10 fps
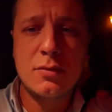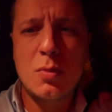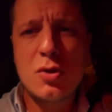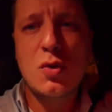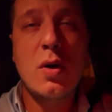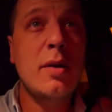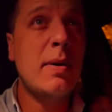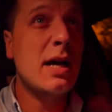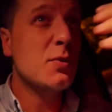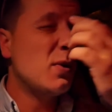almost quarter
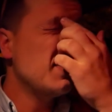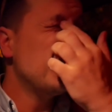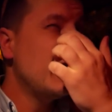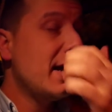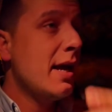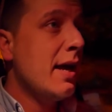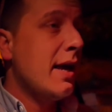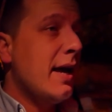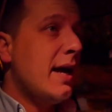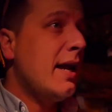past one,
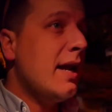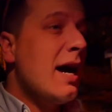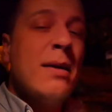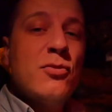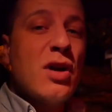and I'm